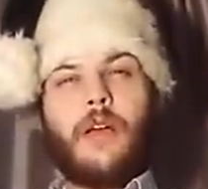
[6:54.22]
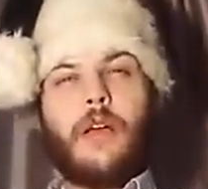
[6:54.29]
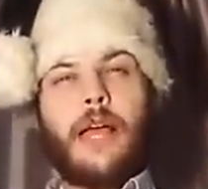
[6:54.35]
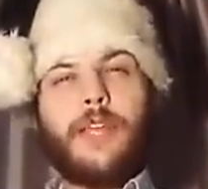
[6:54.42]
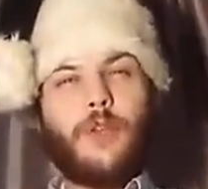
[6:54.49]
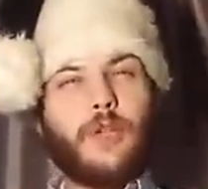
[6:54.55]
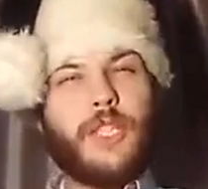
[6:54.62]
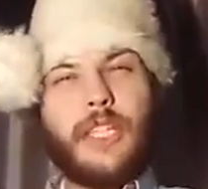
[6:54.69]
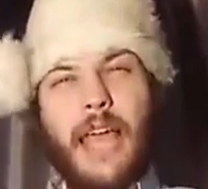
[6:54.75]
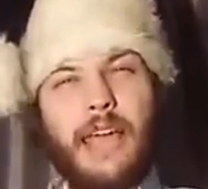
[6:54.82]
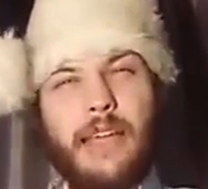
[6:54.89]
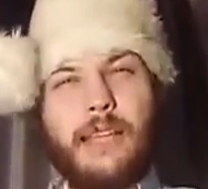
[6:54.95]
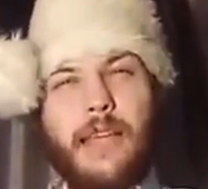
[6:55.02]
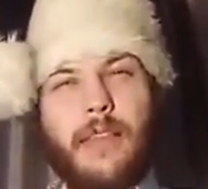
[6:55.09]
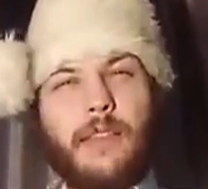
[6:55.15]
And you're
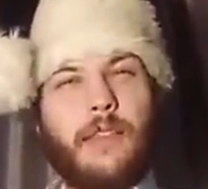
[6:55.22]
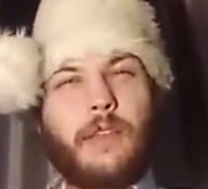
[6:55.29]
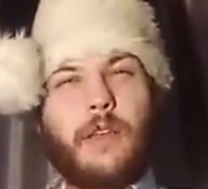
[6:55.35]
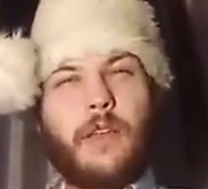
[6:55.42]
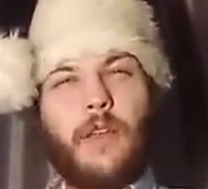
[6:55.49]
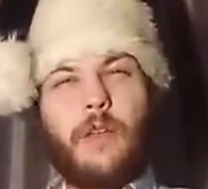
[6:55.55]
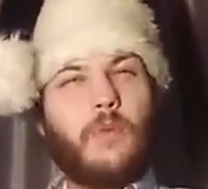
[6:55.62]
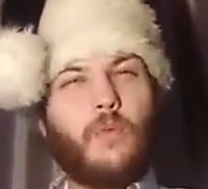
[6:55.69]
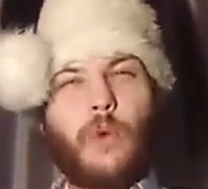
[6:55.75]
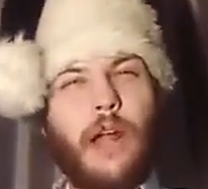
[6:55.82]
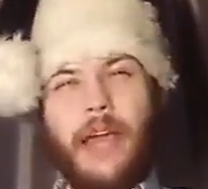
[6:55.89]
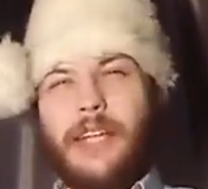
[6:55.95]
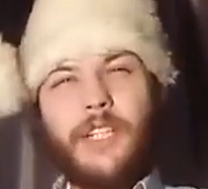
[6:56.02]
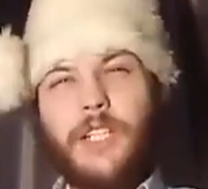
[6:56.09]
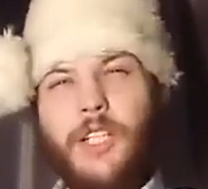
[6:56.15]
saying that
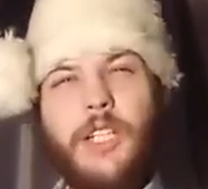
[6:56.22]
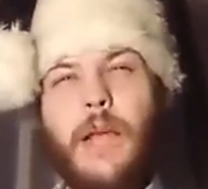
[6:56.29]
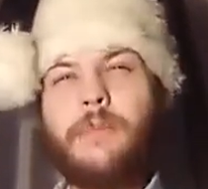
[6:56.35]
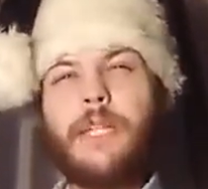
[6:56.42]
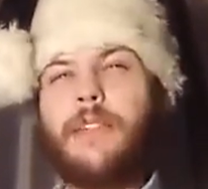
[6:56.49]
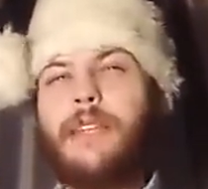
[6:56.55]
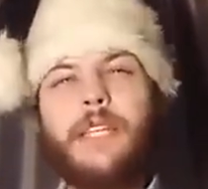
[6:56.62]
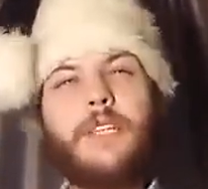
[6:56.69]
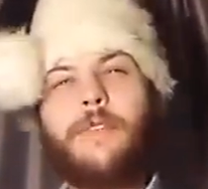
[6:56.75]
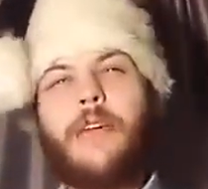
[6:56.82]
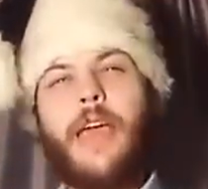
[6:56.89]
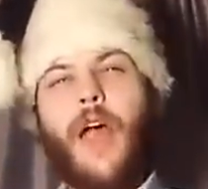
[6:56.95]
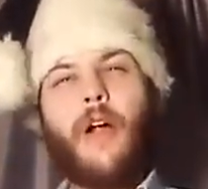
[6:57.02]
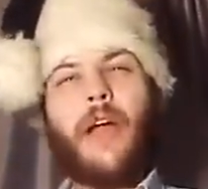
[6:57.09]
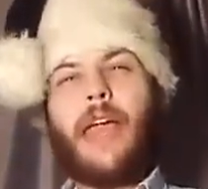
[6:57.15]
relationships in this
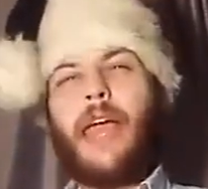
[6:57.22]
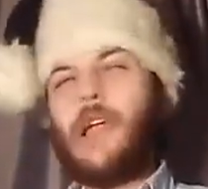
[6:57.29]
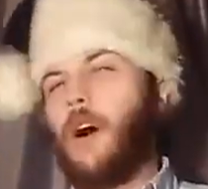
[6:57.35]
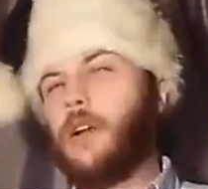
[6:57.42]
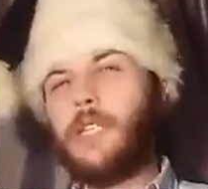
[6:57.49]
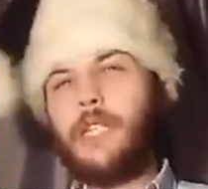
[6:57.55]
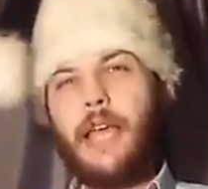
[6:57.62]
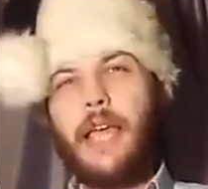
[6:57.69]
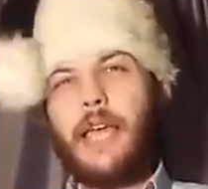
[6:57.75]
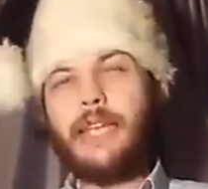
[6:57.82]
sphere are chaotic?